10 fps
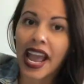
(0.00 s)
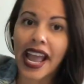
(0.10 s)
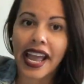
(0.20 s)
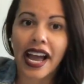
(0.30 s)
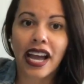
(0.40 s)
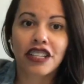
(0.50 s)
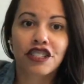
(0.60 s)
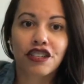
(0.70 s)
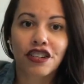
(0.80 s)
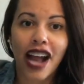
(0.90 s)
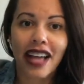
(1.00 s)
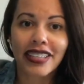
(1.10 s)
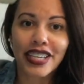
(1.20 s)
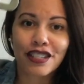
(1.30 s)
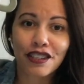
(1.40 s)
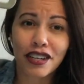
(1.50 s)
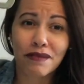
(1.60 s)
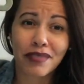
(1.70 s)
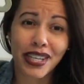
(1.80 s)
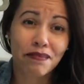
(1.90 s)
And your LEs are gonna
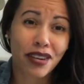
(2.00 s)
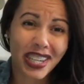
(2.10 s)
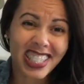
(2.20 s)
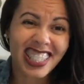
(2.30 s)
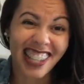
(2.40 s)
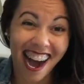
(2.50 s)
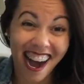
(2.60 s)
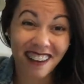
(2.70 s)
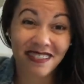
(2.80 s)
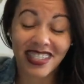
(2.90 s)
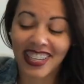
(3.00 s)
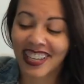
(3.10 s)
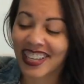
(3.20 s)
be pretty soft.